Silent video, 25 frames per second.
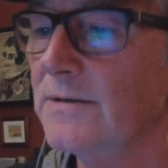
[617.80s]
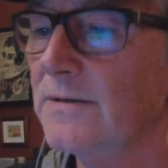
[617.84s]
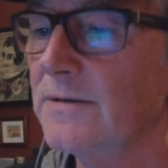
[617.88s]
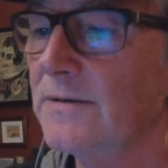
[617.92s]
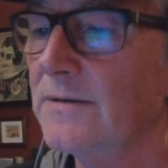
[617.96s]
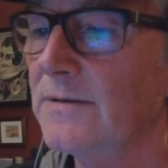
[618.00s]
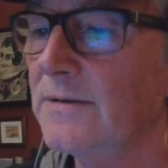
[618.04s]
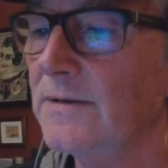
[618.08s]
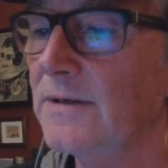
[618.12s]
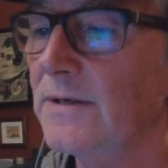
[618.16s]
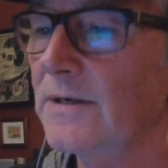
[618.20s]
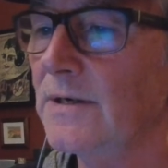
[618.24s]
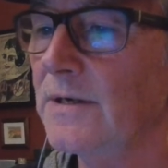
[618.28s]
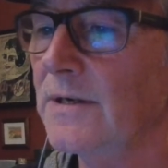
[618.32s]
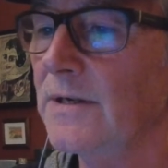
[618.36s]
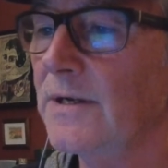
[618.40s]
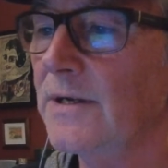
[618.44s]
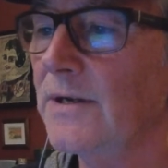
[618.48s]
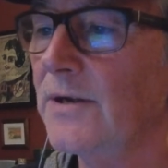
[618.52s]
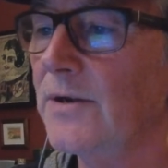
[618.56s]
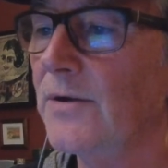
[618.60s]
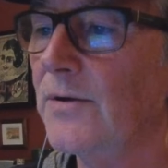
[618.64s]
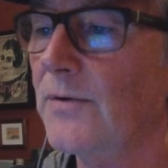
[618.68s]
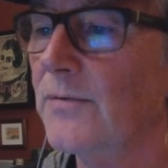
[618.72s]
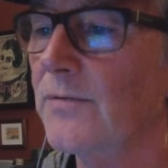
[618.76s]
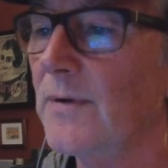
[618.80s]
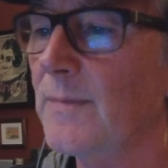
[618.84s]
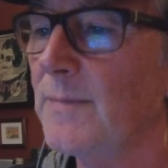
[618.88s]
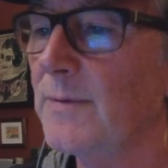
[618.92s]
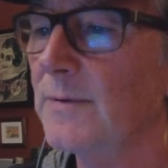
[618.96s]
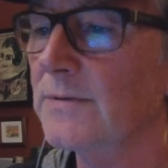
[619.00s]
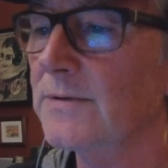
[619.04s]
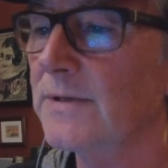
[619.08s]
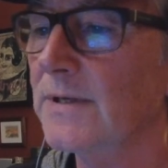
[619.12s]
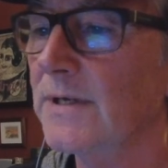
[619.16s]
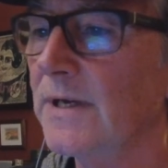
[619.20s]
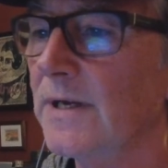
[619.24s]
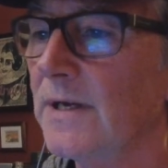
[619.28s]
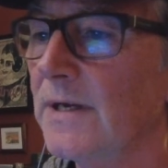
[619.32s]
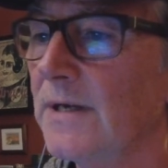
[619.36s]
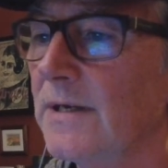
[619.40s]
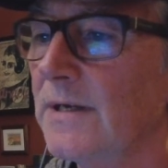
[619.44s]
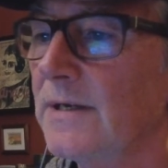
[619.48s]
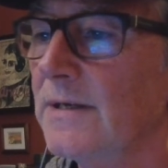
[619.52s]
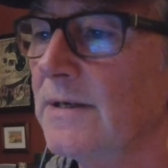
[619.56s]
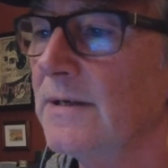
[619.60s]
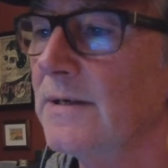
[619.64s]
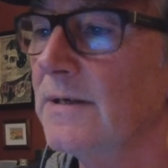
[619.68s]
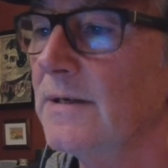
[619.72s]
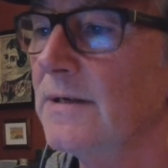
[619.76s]
Nearly crippled the guy.
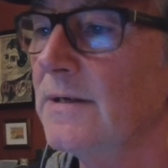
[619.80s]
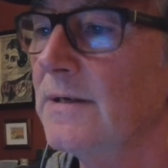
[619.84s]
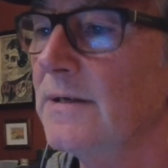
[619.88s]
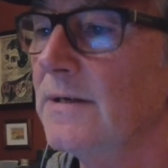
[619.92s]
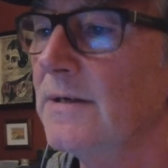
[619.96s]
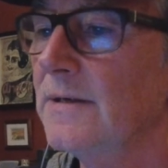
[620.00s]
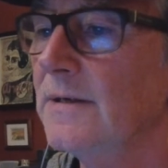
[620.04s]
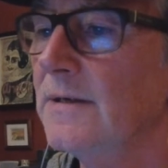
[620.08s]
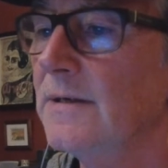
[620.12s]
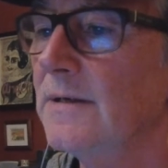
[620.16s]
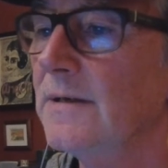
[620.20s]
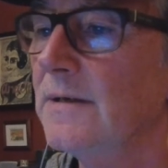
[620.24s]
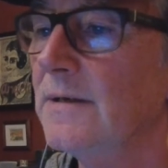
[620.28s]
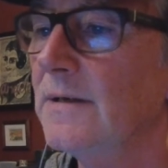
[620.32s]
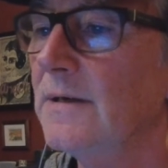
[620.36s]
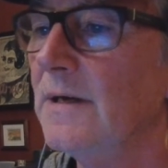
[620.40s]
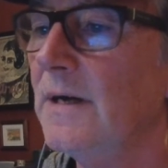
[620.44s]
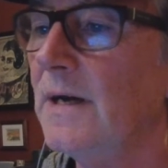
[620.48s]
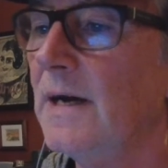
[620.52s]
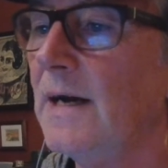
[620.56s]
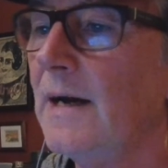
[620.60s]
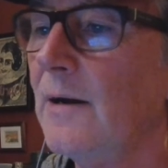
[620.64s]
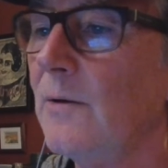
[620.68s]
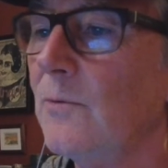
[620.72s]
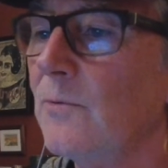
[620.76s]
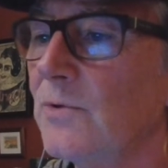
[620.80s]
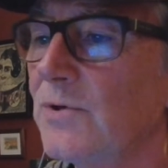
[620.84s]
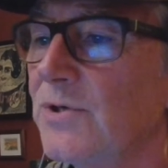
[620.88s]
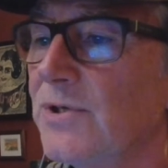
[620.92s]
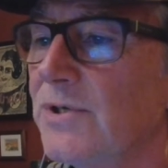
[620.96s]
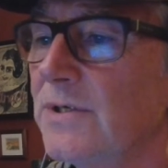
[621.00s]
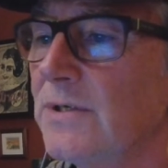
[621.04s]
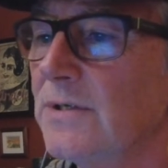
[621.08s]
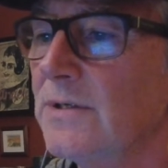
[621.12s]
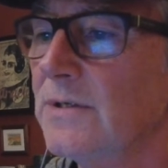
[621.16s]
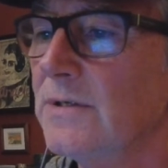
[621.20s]
Ouch.